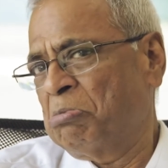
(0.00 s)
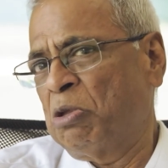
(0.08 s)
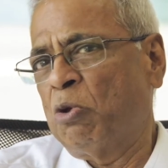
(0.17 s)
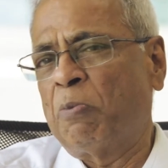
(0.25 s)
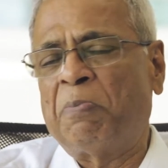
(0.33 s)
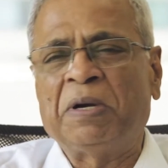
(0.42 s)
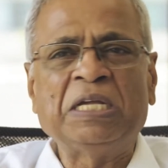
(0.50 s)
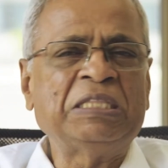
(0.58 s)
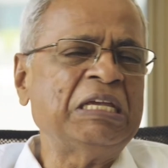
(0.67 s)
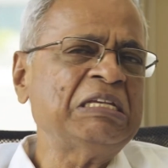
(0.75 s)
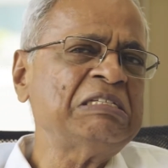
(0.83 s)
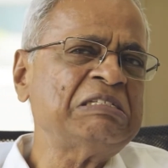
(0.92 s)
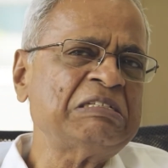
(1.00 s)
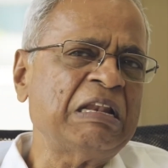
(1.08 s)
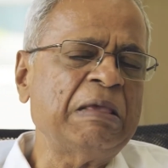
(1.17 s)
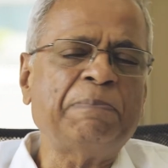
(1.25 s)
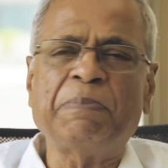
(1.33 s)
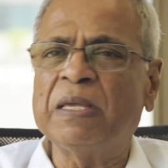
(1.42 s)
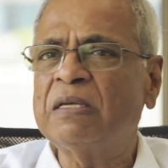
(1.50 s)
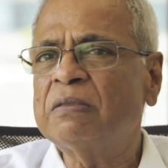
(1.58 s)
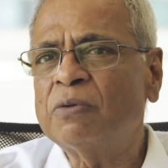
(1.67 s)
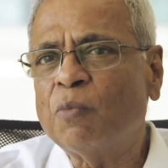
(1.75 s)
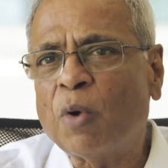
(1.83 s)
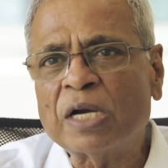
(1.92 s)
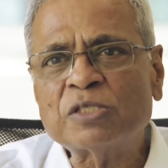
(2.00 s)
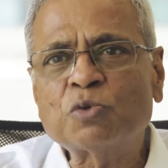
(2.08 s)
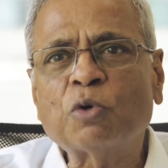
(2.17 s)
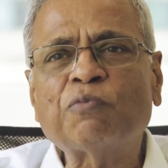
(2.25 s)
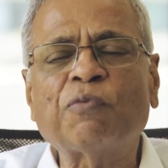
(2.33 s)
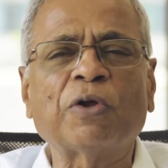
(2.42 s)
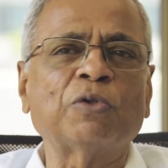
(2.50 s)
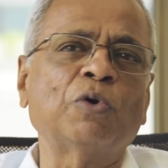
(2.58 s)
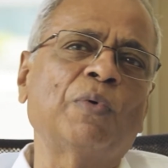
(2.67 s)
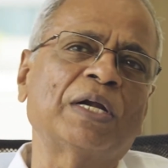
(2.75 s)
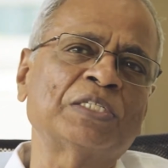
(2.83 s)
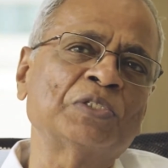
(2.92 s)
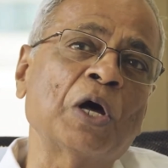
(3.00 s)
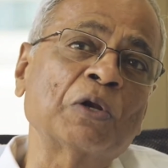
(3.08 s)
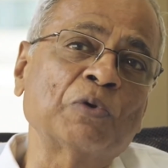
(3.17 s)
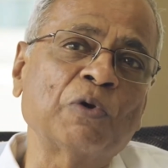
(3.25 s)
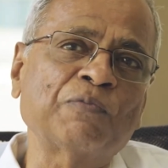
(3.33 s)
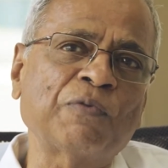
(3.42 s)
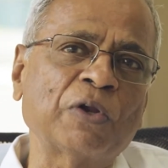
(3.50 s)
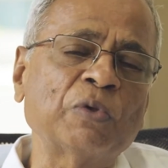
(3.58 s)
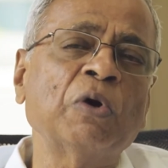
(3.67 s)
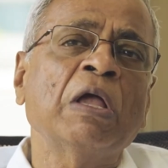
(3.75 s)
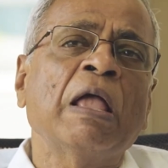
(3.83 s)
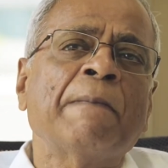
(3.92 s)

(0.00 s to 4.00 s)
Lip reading: Your breathing, sleeping, what is good for you, what is not good for you?